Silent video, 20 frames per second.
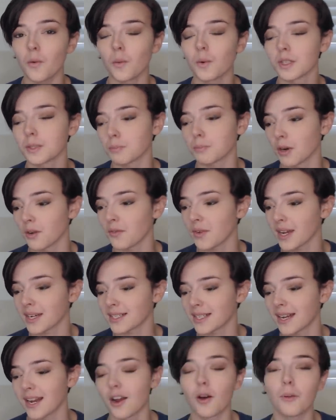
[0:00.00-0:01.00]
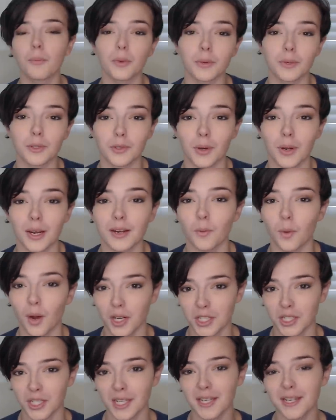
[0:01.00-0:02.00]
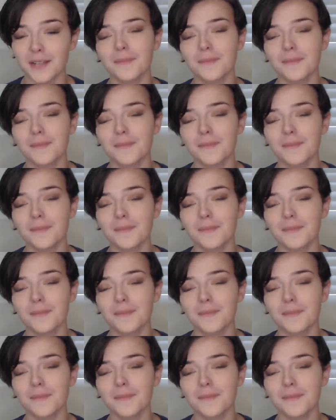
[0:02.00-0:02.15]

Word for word: was perfect, and I hope you enjoyed watching it.